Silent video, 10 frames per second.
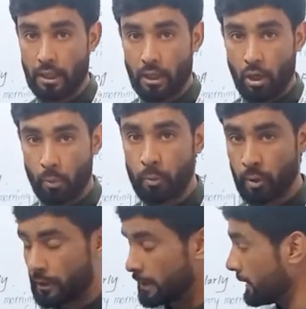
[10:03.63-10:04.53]
Hope you
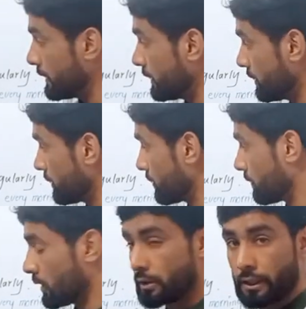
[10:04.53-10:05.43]
are clear.
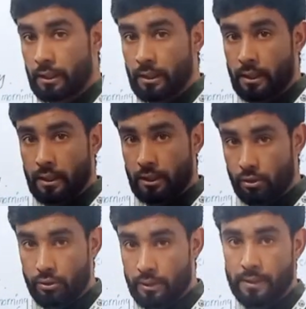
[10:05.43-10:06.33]
for the
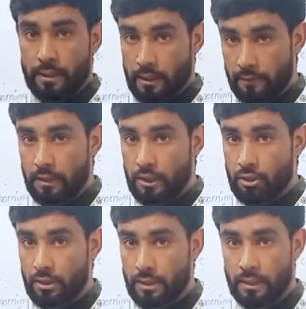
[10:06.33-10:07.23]
usage and
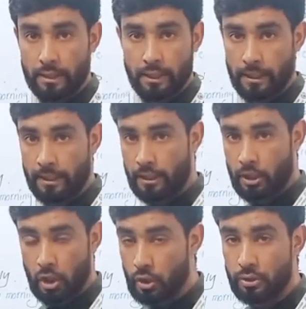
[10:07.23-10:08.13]
definitions and the
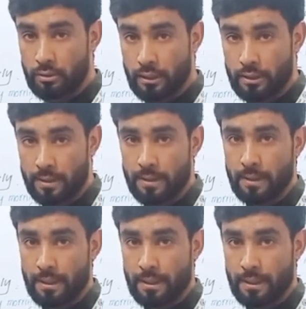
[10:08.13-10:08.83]
contrasts.